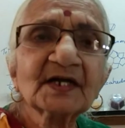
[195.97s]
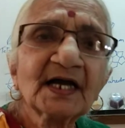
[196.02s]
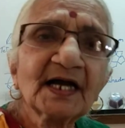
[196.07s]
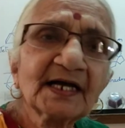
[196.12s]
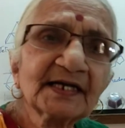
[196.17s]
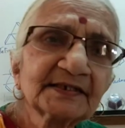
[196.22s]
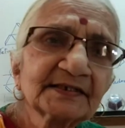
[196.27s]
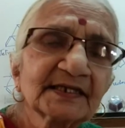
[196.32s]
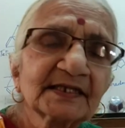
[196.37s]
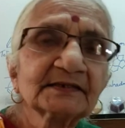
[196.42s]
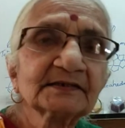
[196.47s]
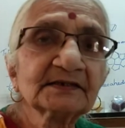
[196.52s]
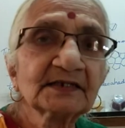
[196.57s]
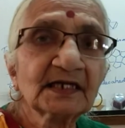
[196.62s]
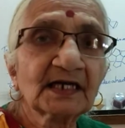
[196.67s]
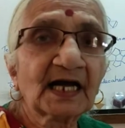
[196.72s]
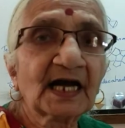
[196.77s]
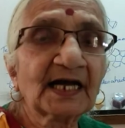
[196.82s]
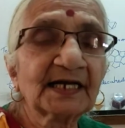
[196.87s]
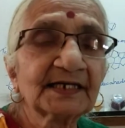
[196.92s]
and then
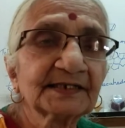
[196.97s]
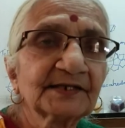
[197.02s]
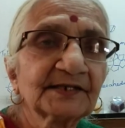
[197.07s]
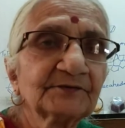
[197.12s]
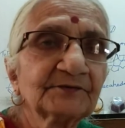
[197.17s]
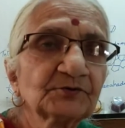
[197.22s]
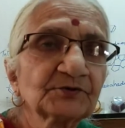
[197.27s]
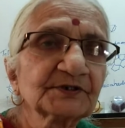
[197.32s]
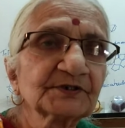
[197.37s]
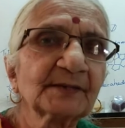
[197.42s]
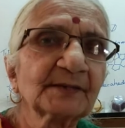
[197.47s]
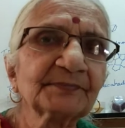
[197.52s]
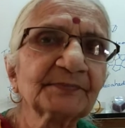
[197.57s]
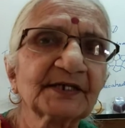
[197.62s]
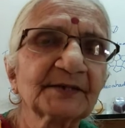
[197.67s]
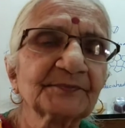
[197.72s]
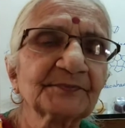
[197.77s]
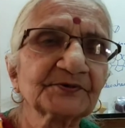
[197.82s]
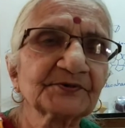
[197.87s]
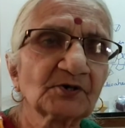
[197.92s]
I'll give you some
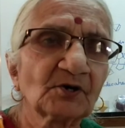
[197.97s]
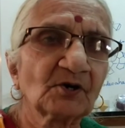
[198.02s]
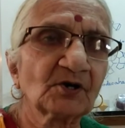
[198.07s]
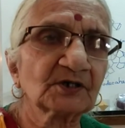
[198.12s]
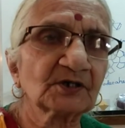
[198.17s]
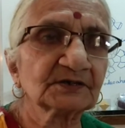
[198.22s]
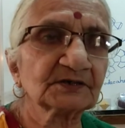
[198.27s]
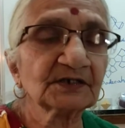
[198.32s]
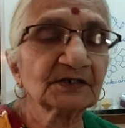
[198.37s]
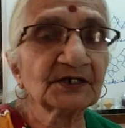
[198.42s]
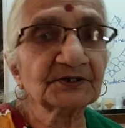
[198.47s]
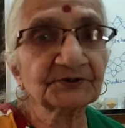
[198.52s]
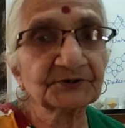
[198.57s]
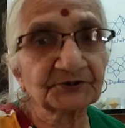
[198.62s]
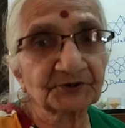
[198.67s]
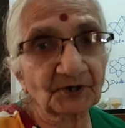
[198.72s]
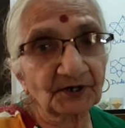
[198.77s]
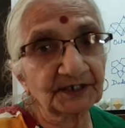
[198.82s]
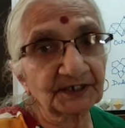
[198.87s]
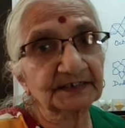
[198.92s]
tips on
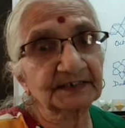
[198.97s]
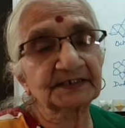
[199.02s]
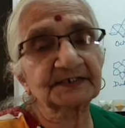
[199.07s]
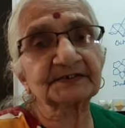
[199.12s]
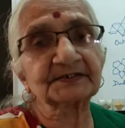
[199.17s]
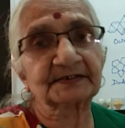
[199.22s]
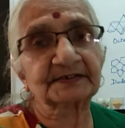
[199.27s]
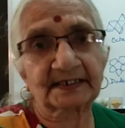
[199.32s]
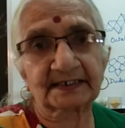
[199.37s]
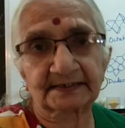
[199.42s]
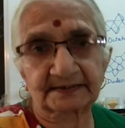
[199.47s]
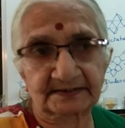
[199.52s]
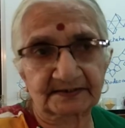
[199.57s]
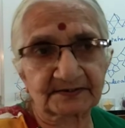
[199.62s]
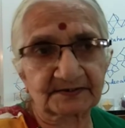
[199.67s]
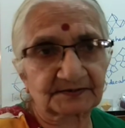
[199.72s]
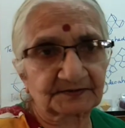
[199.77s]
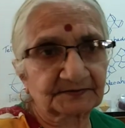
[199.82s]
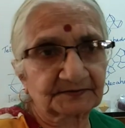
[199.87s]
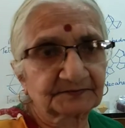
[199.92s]
drawing these
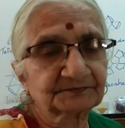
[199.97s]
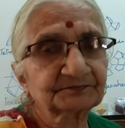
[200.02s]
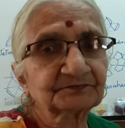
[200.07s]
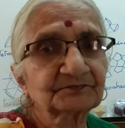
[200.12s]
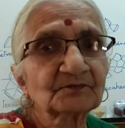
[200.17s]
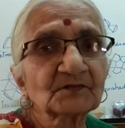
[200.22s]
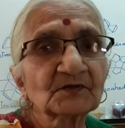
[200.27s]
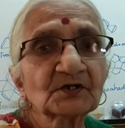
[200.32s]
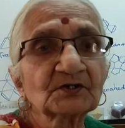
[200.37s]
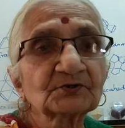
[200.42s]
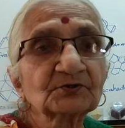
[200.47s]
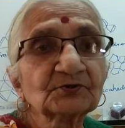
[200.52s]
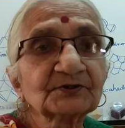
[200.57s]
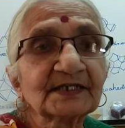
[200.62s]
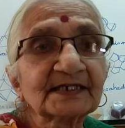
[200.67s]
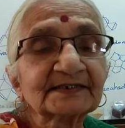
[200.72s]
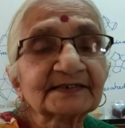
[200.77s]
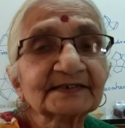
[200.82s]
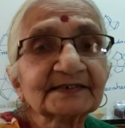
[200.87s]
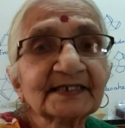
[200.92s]
nets so
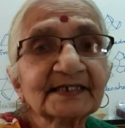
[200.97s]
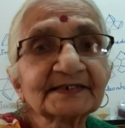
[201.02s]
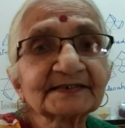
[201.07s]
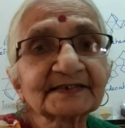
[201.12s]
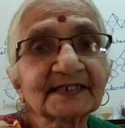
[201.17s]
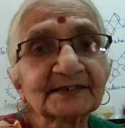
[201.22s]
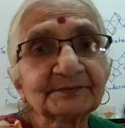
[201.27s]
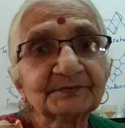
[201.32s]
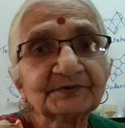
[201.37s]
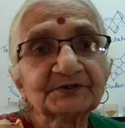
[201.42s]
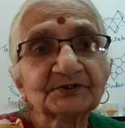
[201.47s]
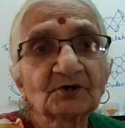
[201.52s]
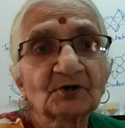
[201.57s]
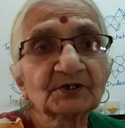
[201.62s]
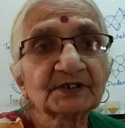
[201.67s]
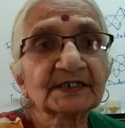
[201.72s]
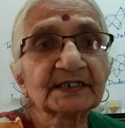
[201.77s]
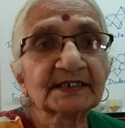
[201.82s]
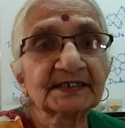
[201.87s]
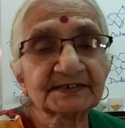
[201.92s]
that the nets can be
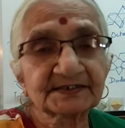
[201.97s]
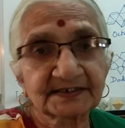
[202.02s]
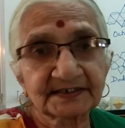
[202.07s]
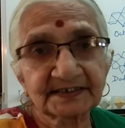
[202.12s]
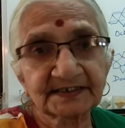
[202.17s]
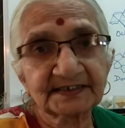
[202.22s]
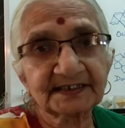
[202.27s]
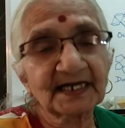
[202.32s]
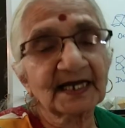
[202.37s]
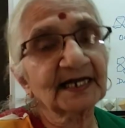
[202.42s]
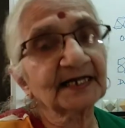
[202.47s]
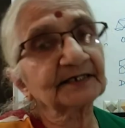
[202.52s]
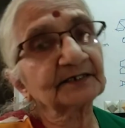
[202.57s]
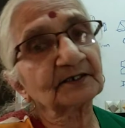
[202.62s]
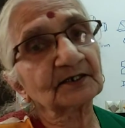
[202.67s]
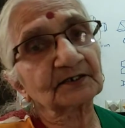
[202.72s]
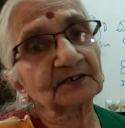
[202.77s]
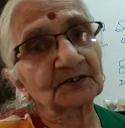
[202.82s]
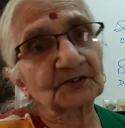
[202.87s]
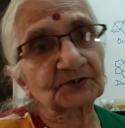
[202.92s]
drawn easily and
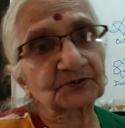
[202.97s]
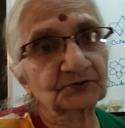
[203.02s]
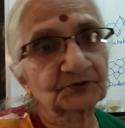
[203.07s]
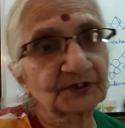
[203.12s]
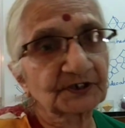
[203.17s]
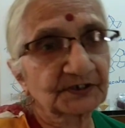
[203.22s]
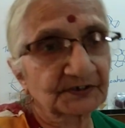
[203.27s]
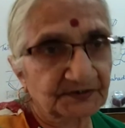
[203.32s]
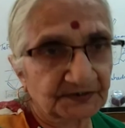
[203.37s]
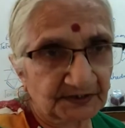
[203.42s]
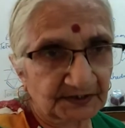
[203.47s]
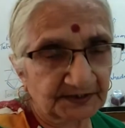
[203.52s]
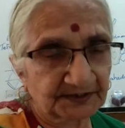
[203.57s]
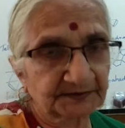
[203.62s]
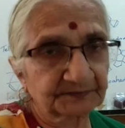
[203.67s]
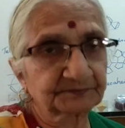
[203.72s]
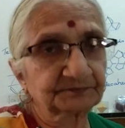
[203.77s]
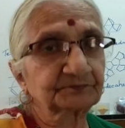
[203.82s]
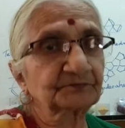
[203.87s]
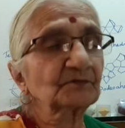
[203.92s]
understood easily.
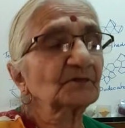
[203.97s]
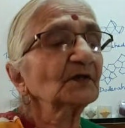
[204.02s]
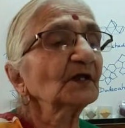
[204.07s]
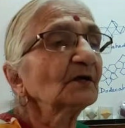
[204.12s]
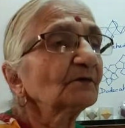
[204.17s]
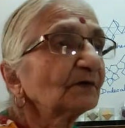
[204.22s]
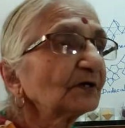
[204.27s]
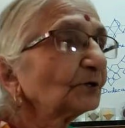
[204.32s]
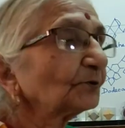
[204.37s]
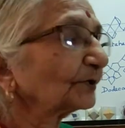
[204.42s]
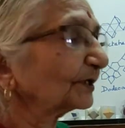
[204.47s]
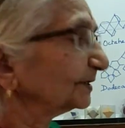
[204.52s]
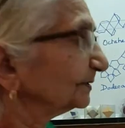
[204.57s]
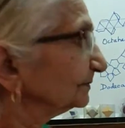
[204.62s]
Well, okay,